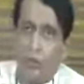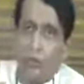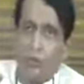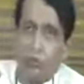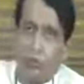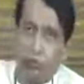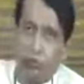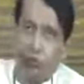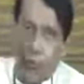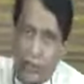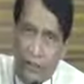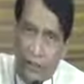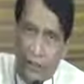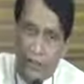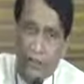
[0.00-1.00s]
40,000
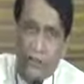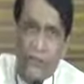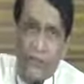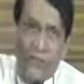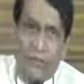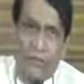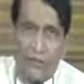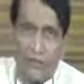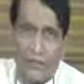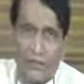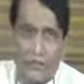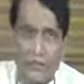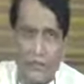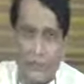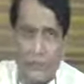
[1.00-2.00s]
in the next 5 years.
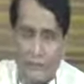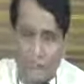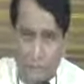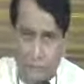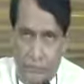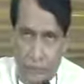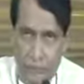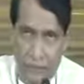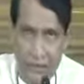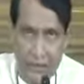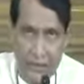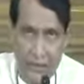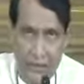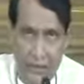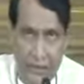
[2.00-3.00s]
You can imagine the
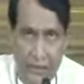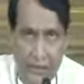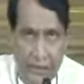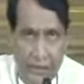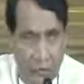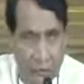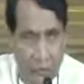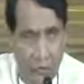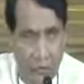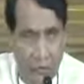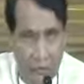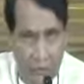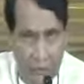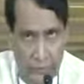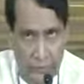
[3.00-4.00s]
magnitude of it.
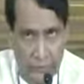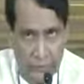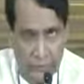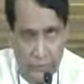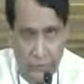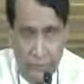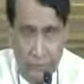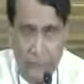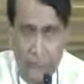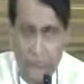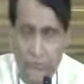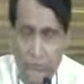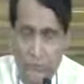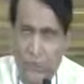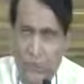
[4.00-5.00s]

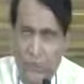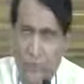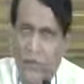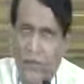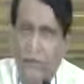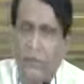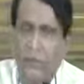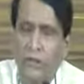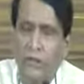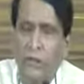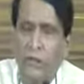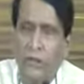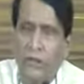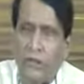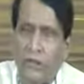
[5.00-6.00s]
But then
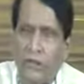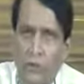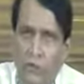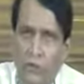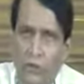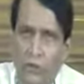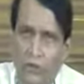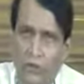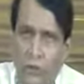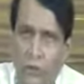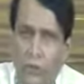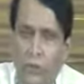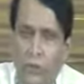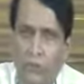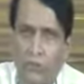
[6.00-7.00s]
almost all the
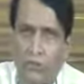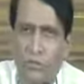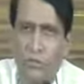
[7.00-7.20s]
coaches will be